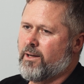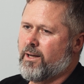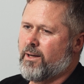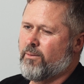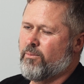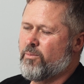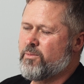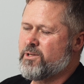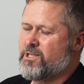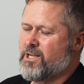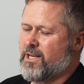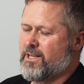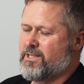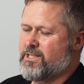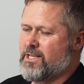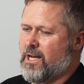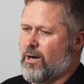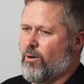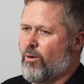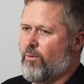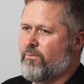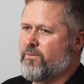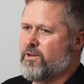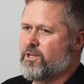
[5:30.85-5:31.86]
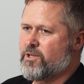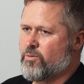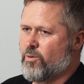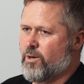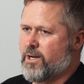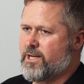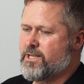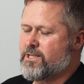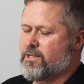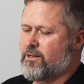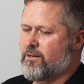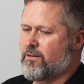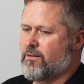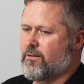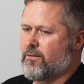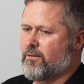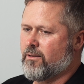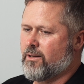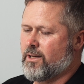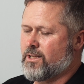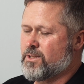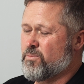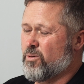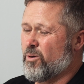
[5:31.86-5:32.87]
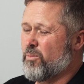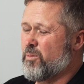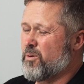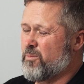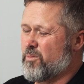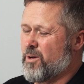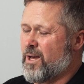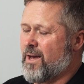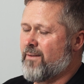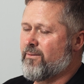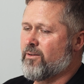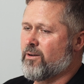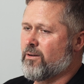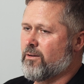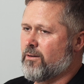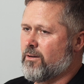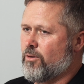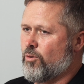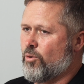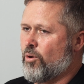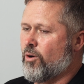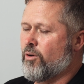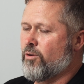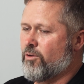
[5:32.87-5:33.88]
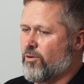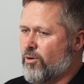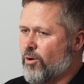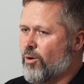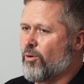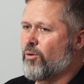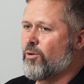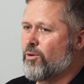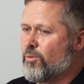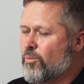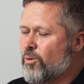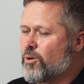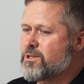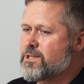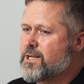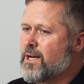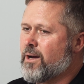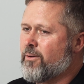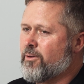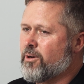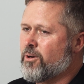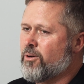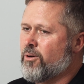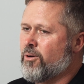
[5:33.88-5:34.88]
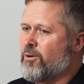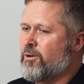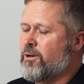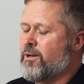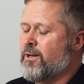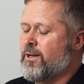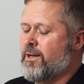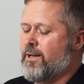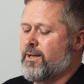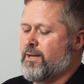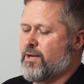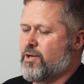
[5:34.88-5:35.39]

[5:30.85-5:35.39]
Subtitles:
And when we say there's no obvious reason, it's probably we haven't cottoned on to what's going on.